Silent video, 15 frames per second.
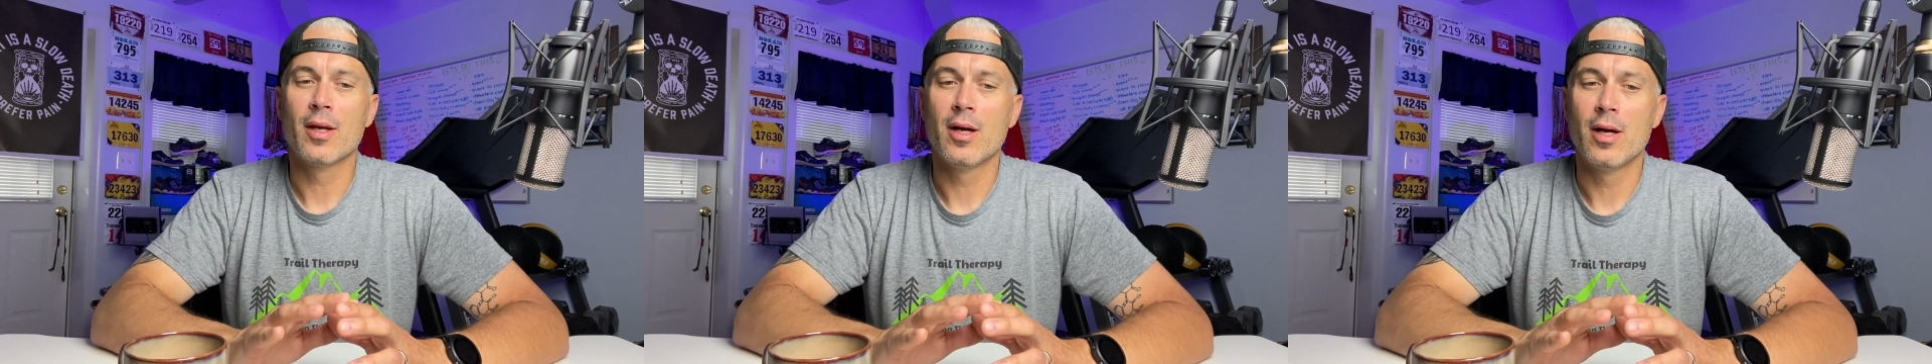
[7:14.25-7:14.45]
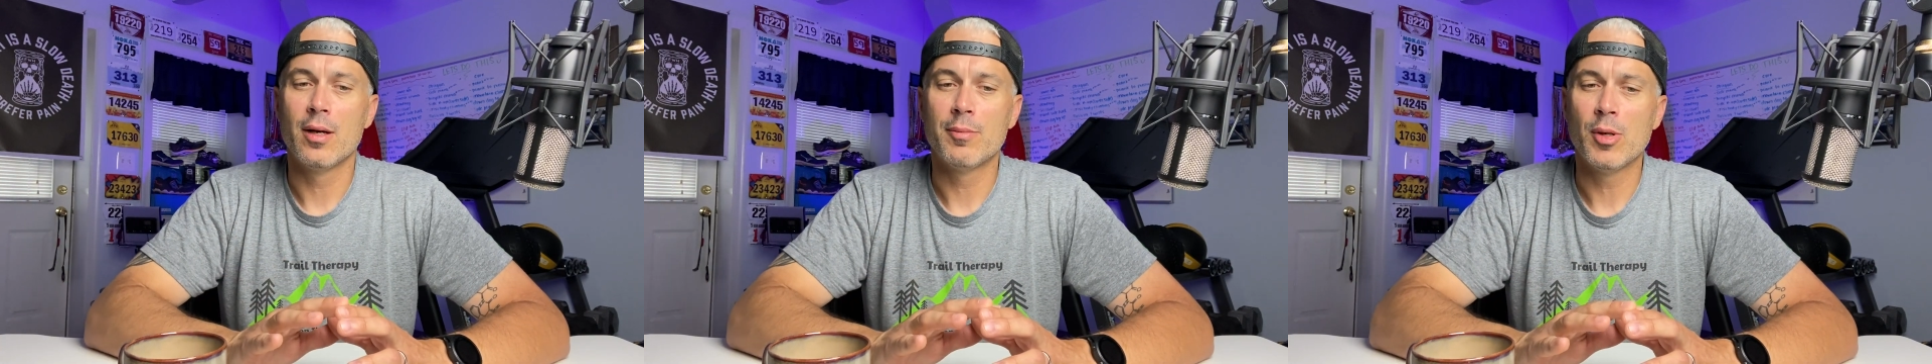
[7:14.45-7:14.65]

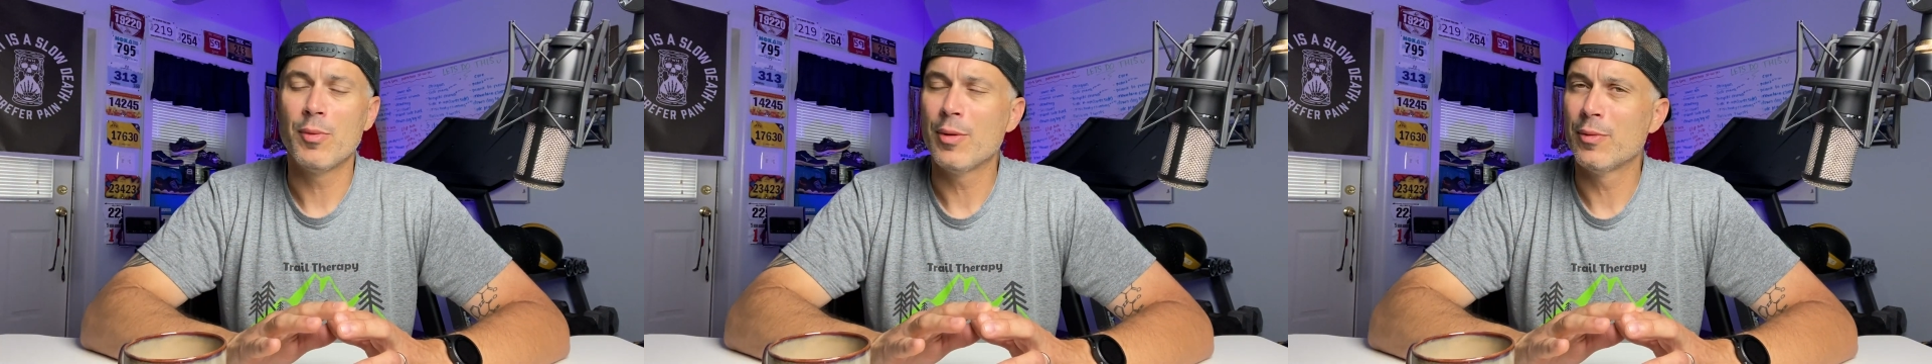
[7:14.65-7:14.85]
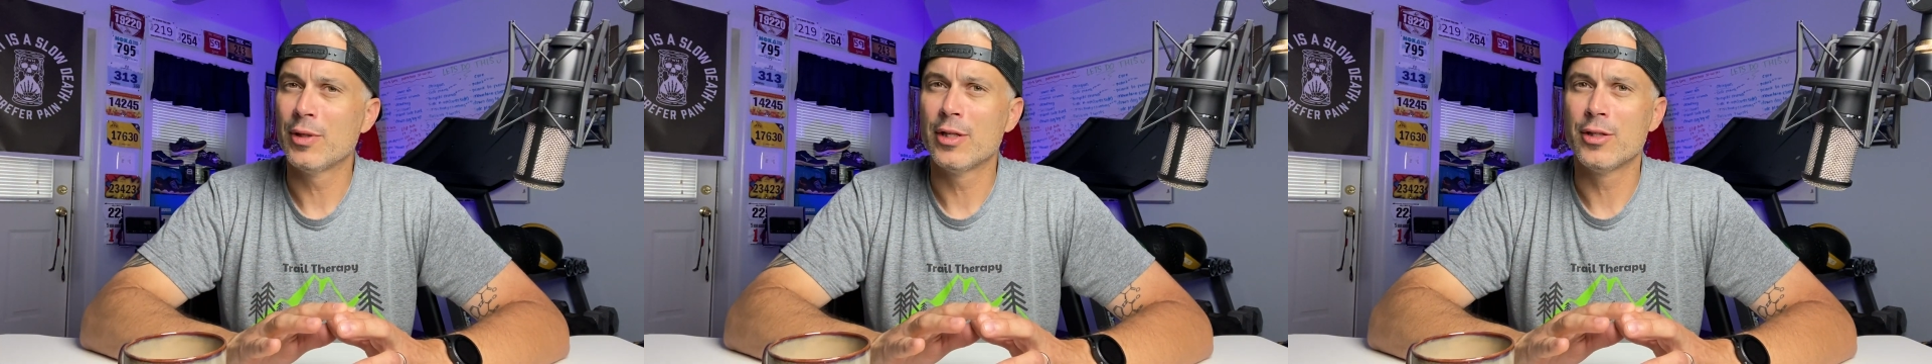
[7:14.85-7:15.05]
but
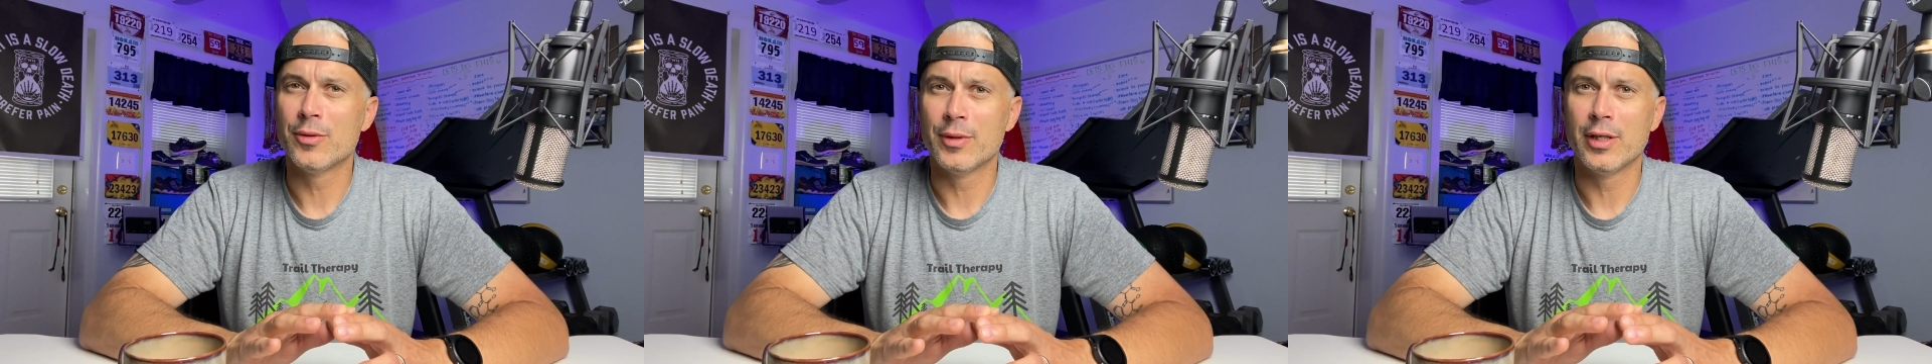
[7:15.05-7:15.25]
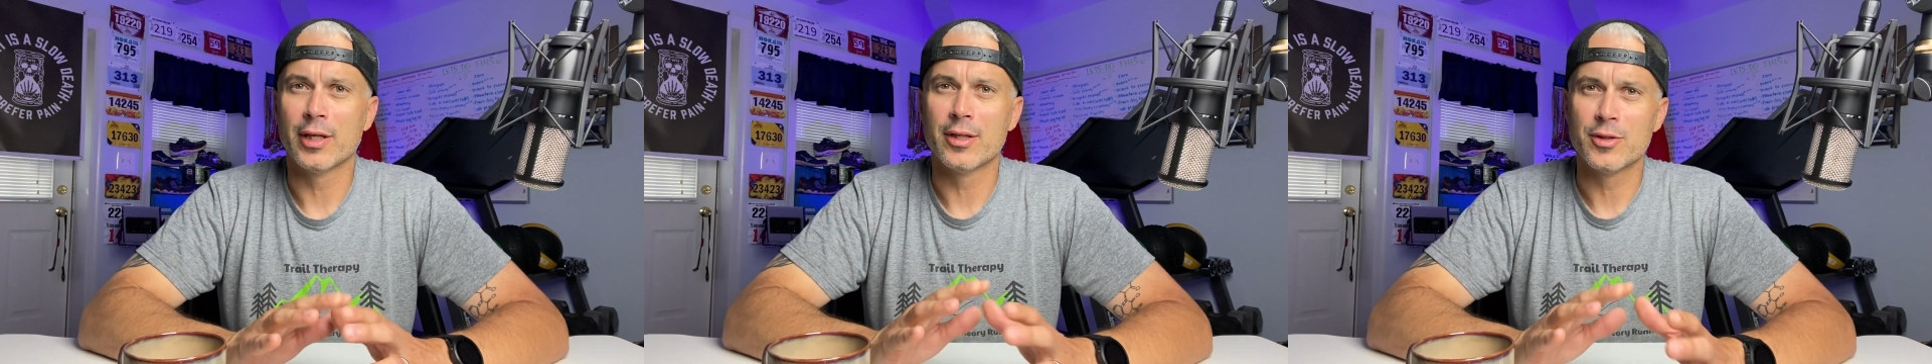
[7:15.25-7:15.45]
we want to
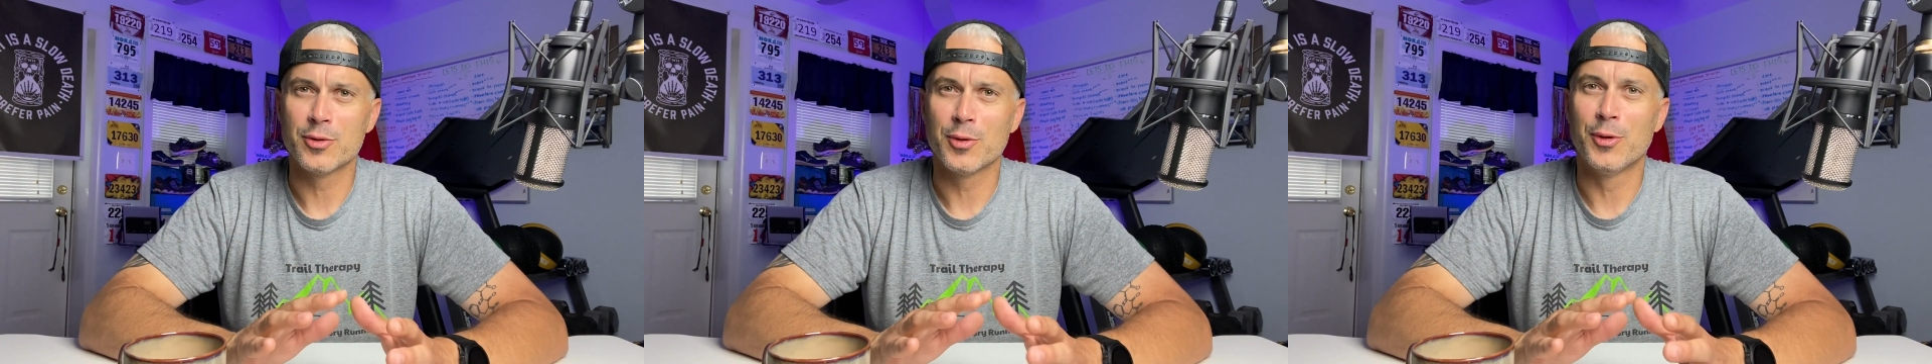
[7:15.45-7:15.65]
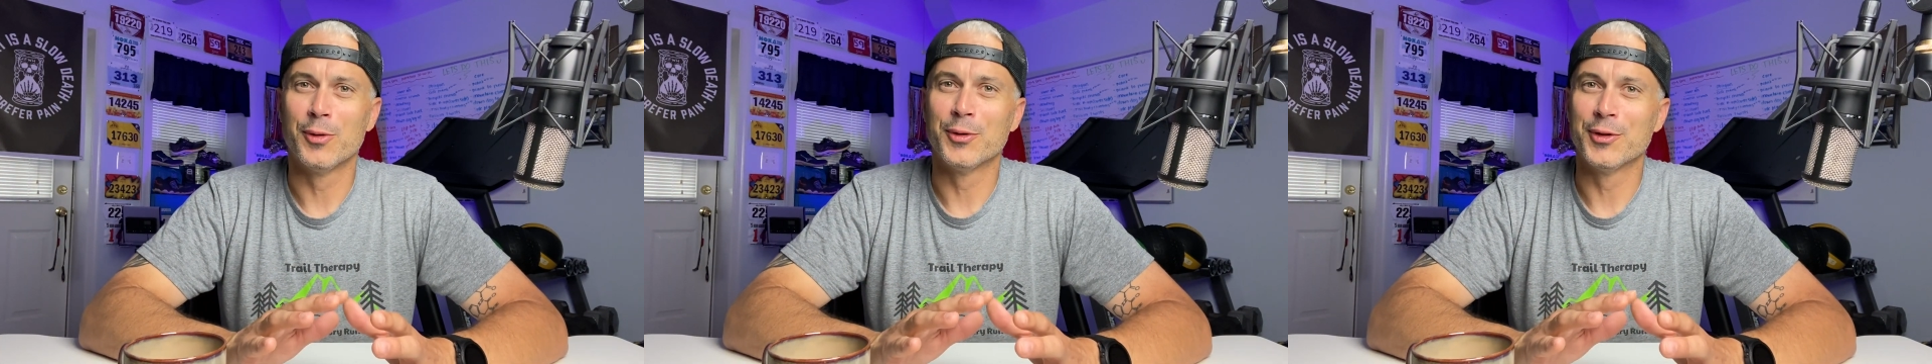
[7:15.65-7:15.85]
do it in a
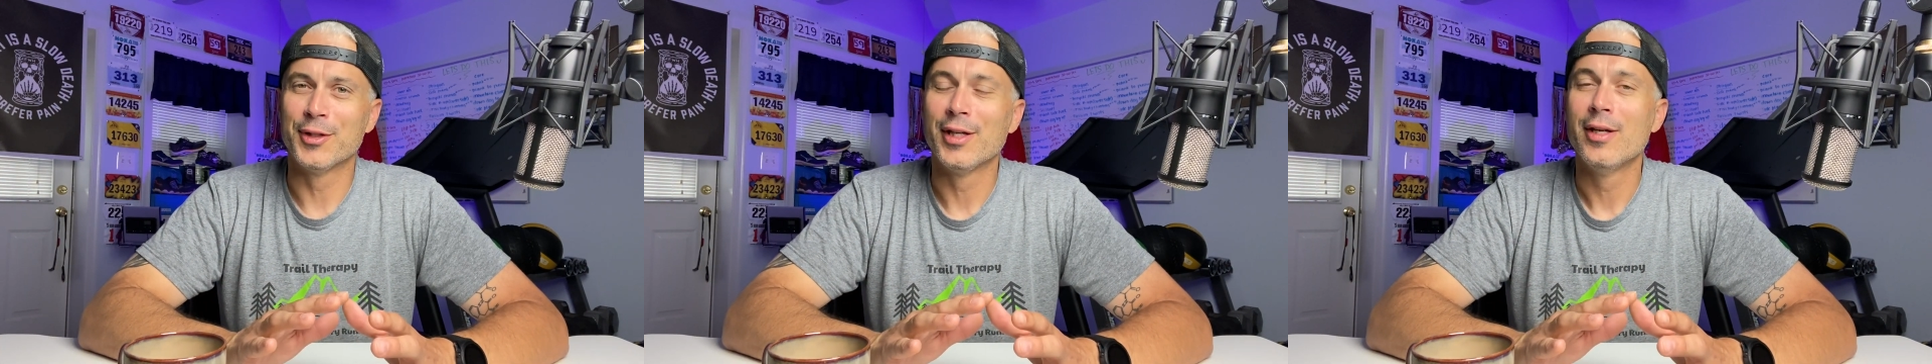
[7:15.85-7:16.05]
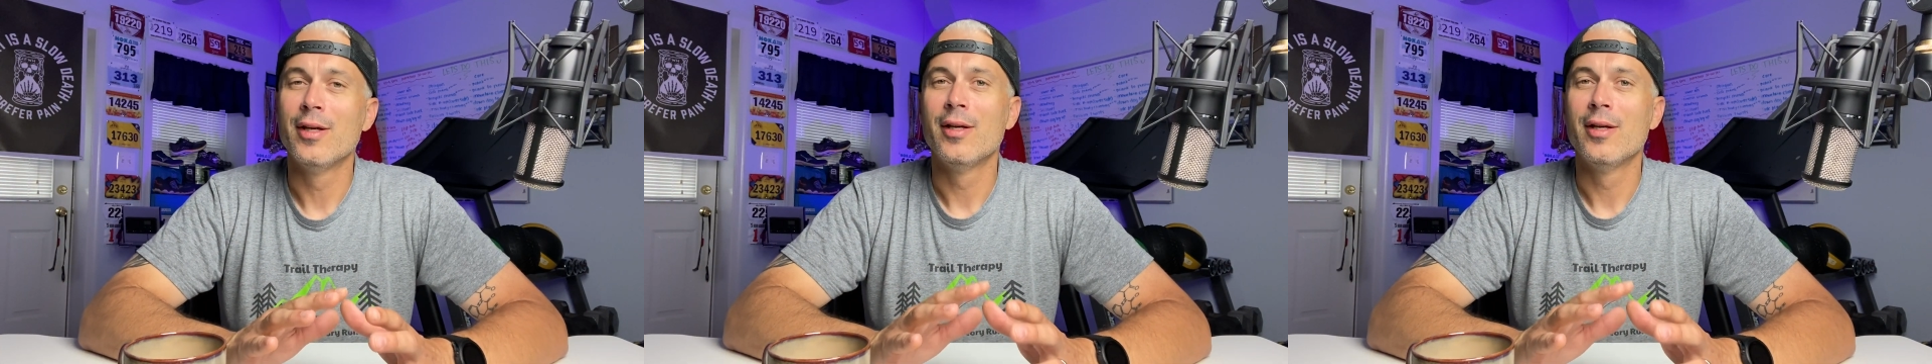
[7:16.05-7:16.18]
controlled